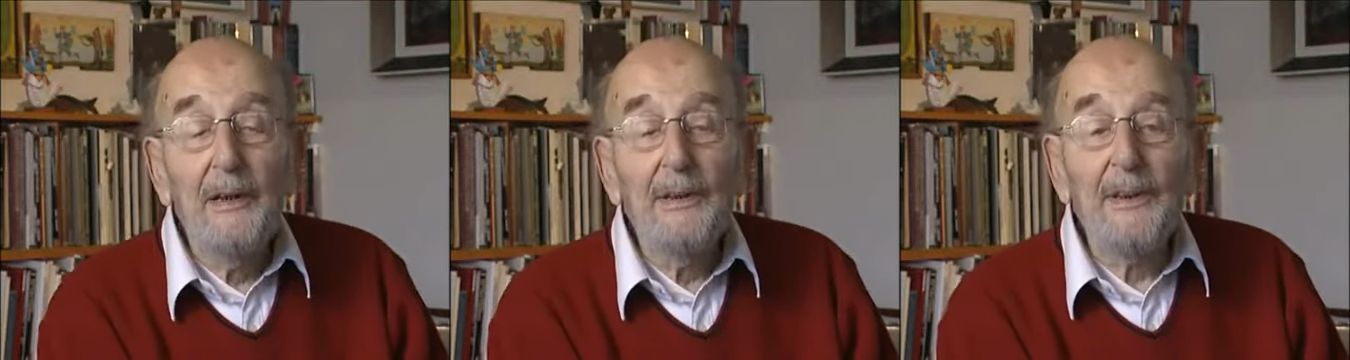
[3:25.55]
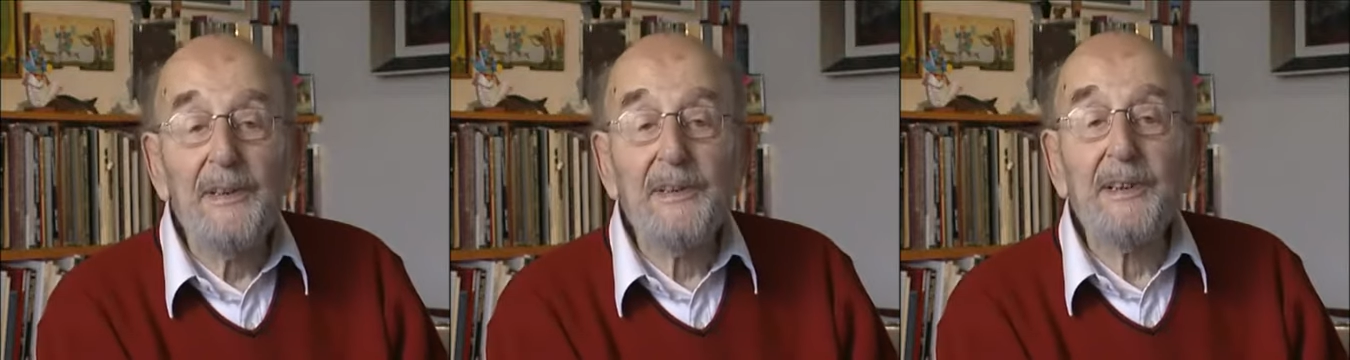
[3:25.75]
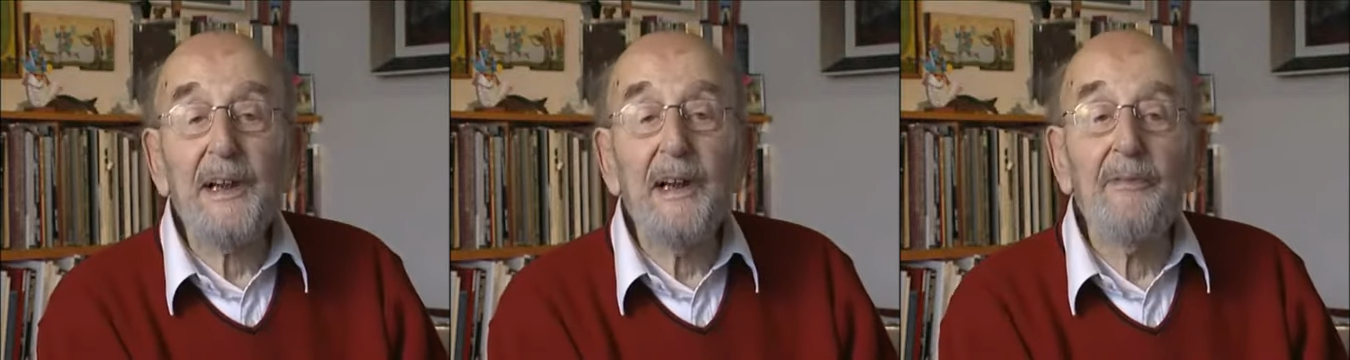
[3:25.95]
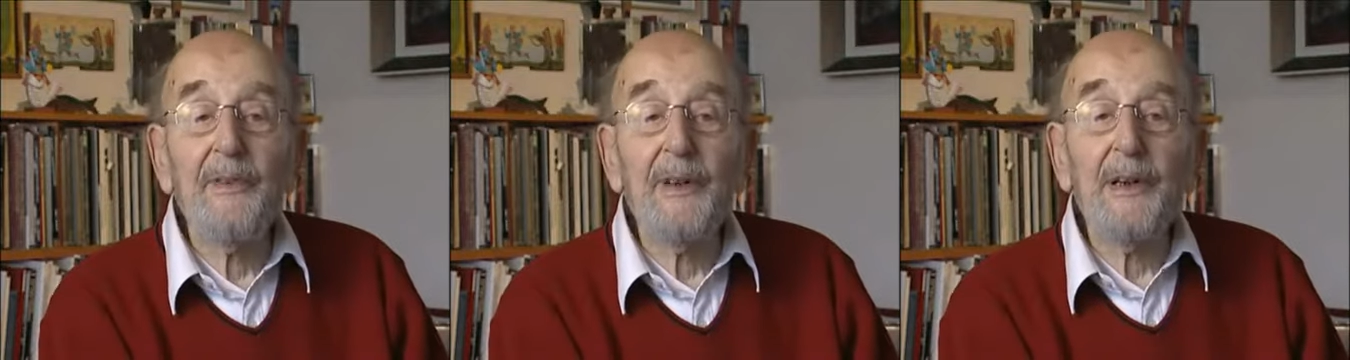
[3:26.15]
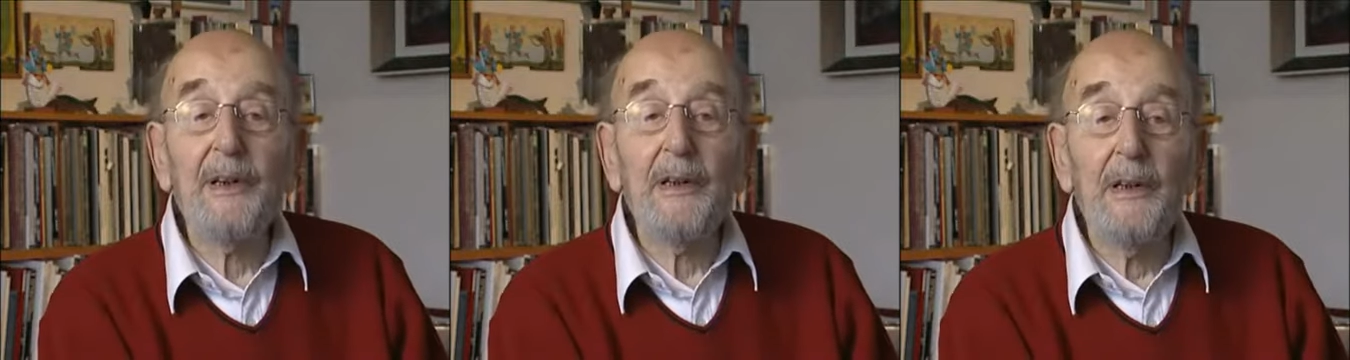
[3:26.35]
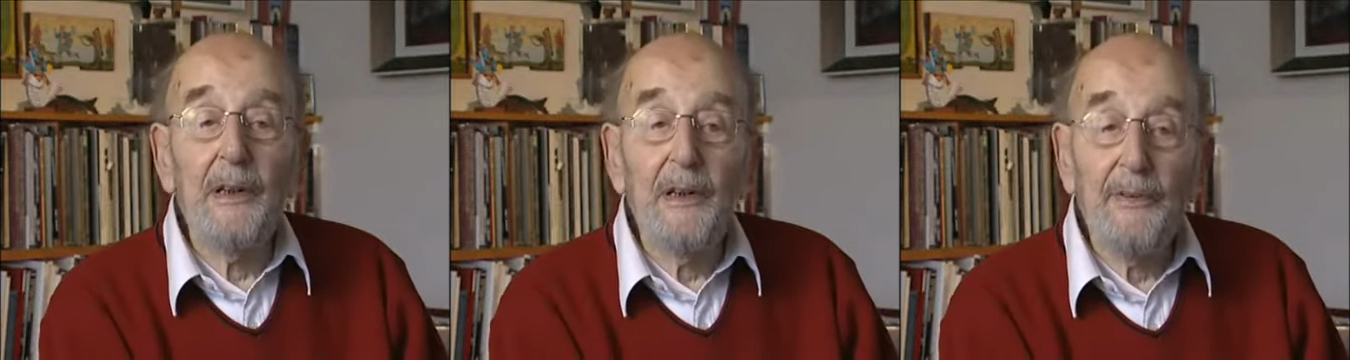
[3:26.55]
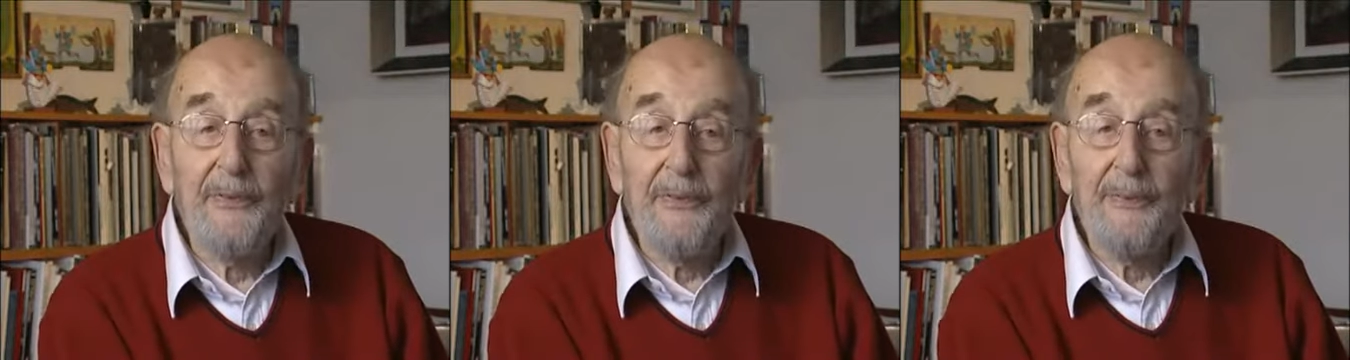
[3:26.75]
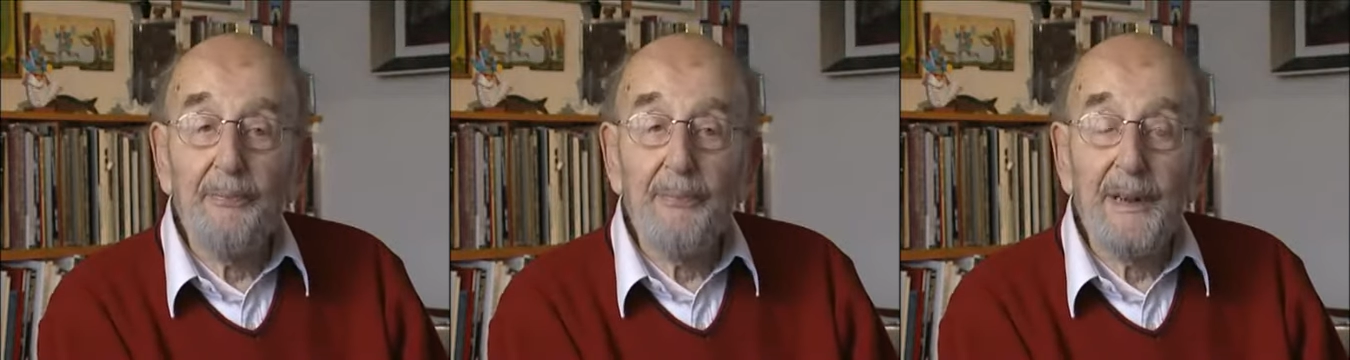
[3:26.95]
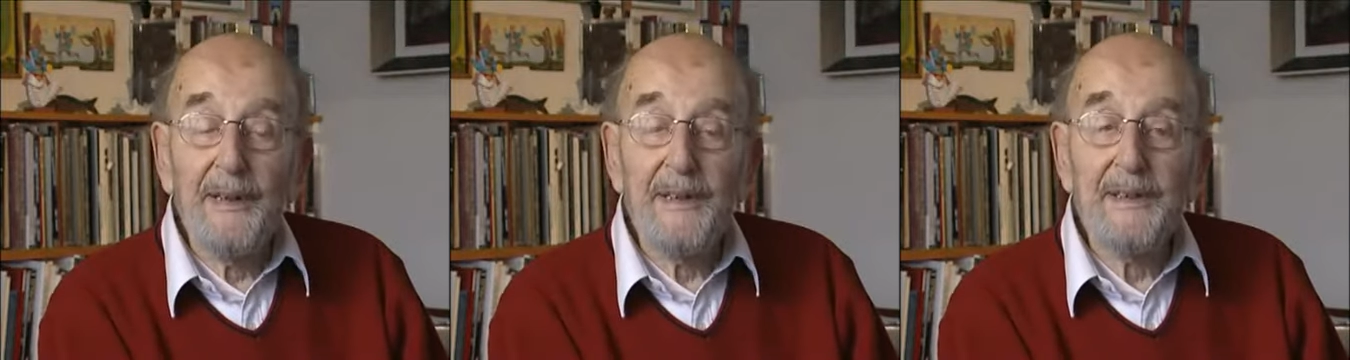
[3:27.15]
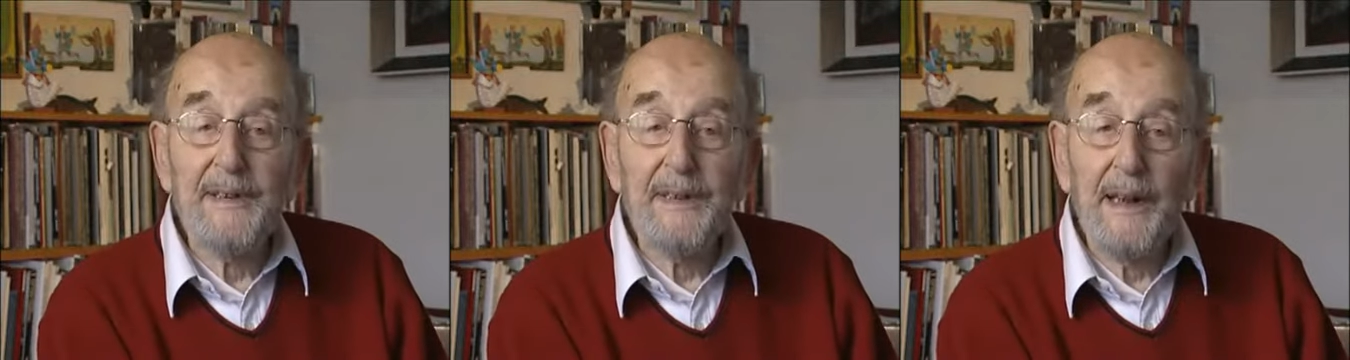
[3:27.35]
discoverer of
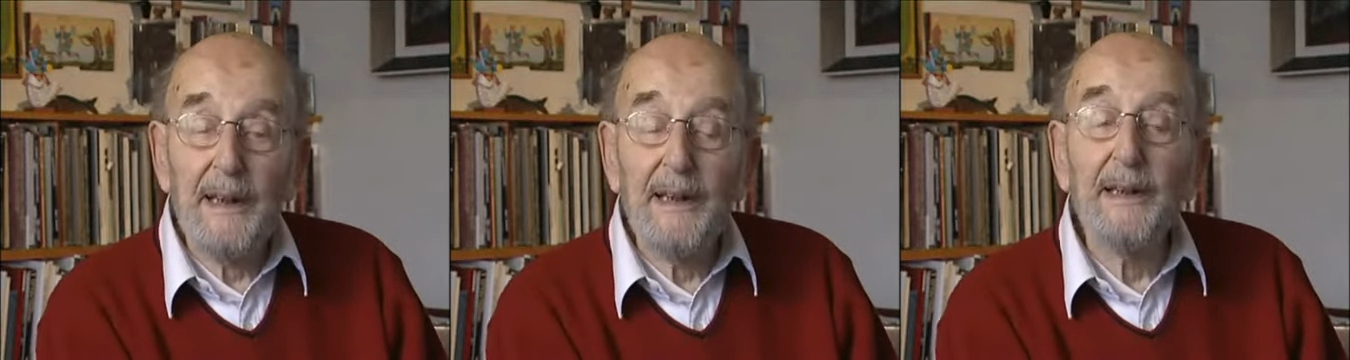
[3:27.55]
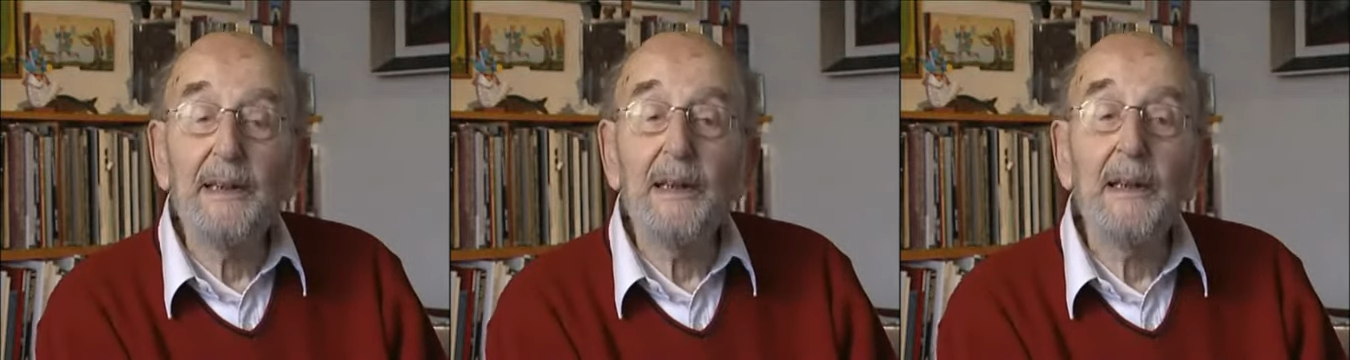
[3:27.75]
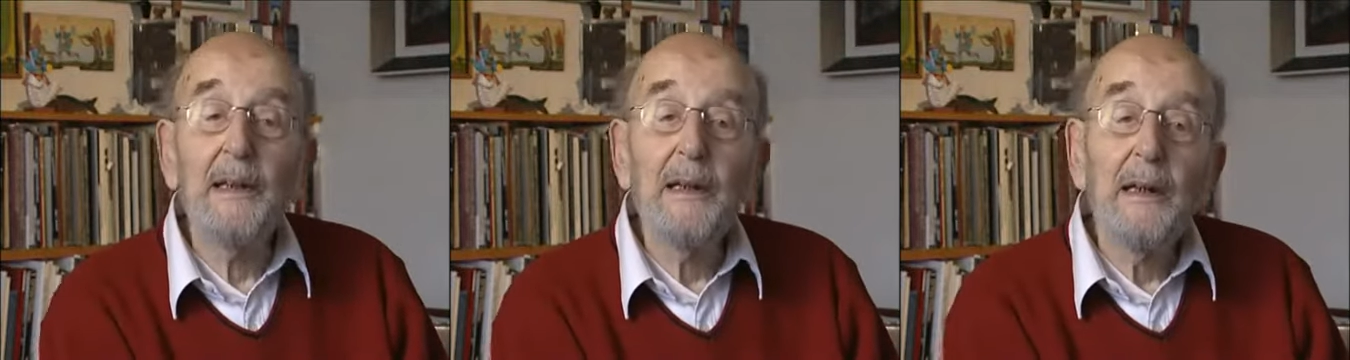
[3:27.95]
penicillin,